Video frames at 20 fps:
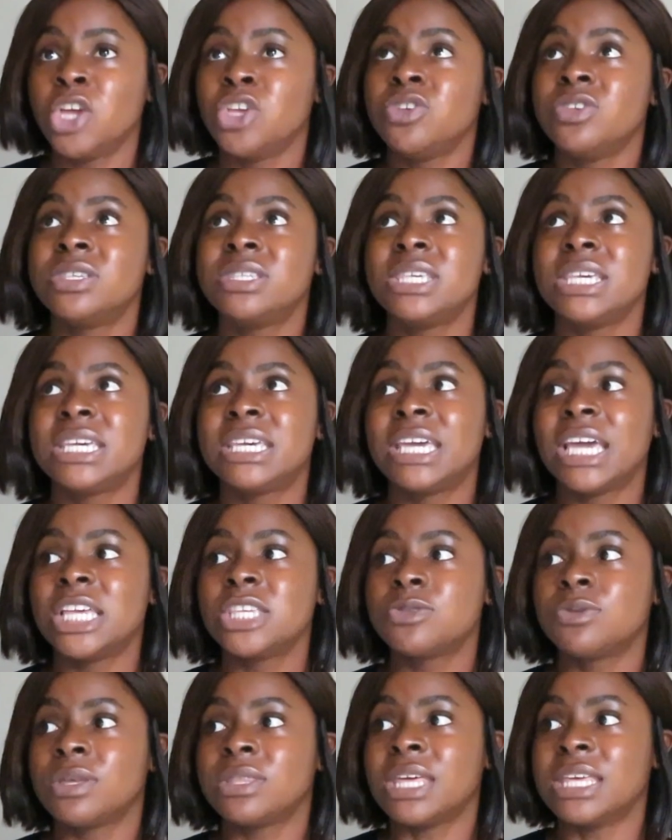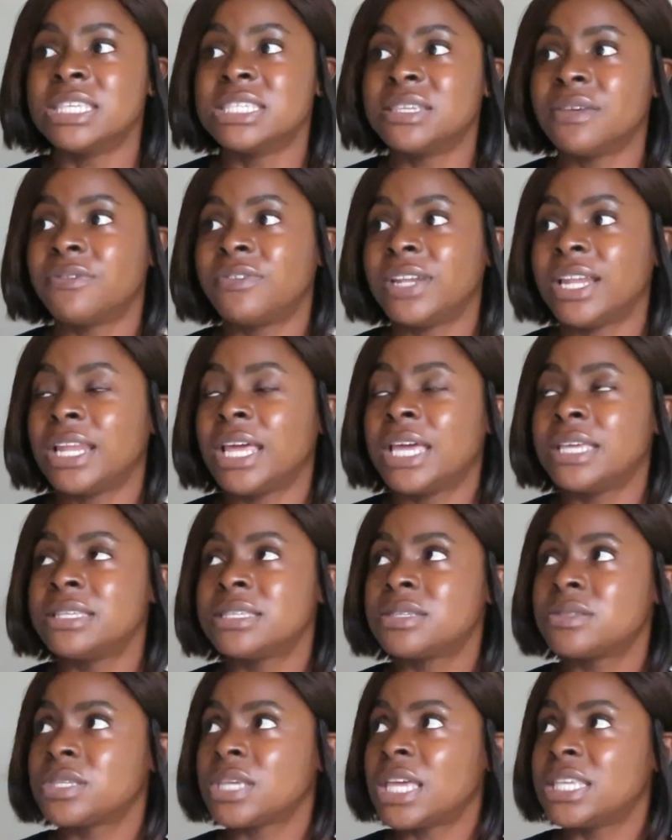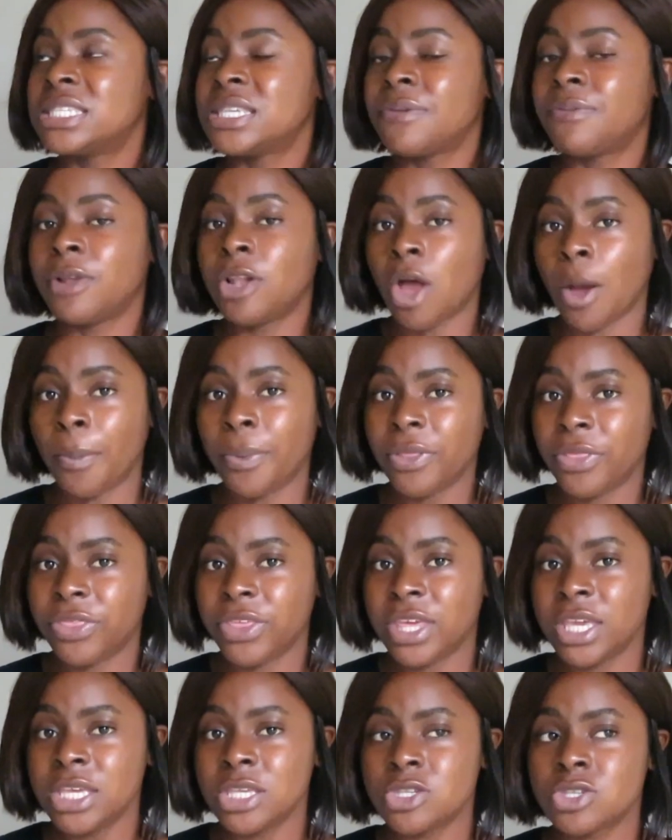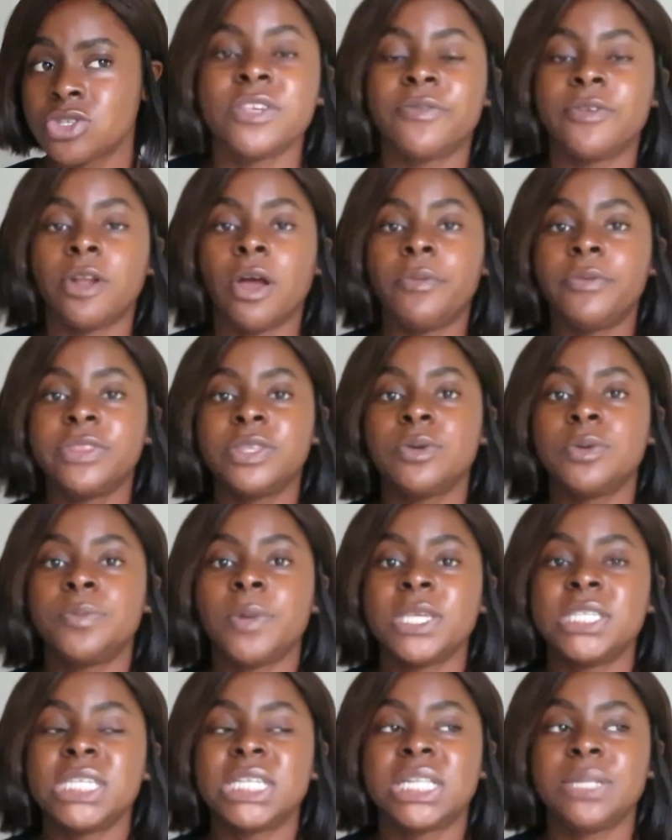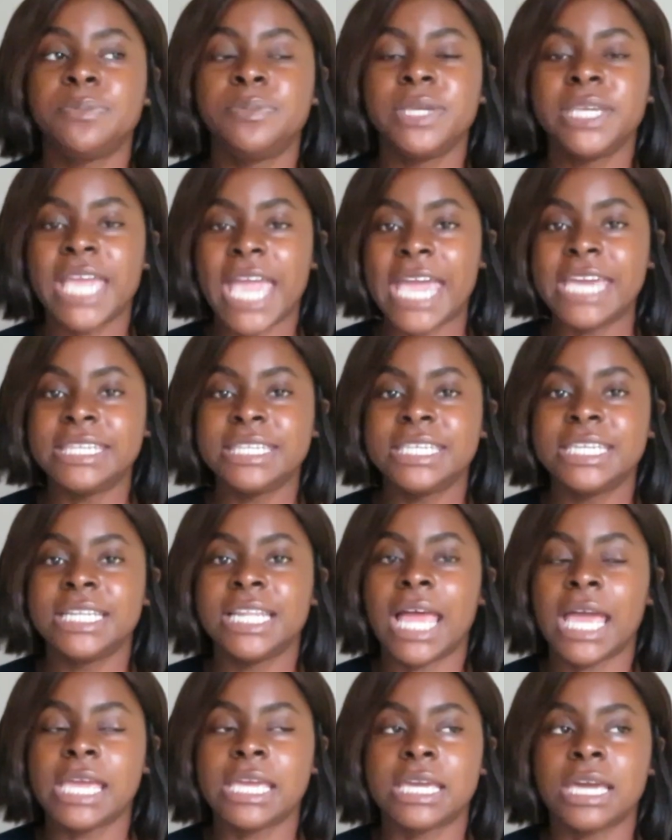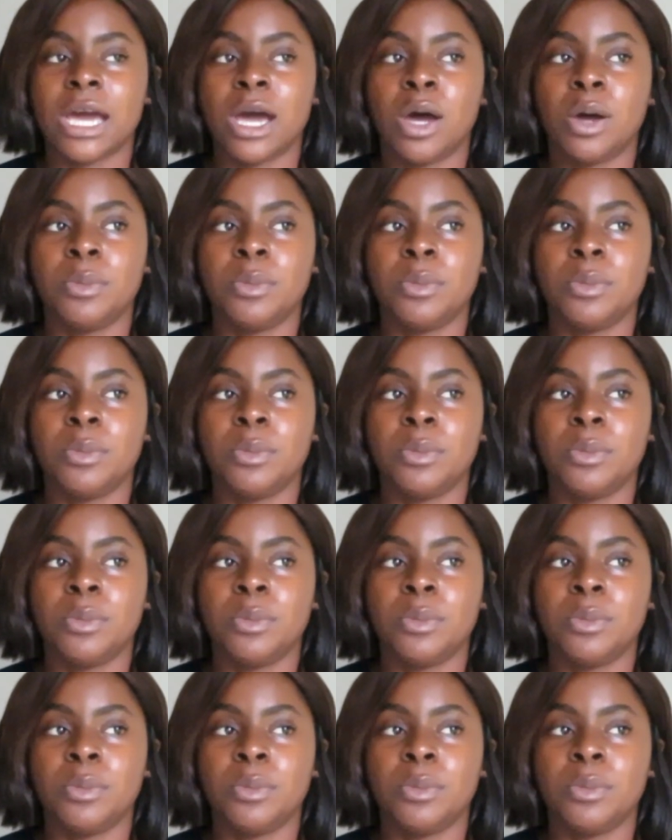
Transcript: You see kids with encephalopathy. Encephalopathy would basically be any like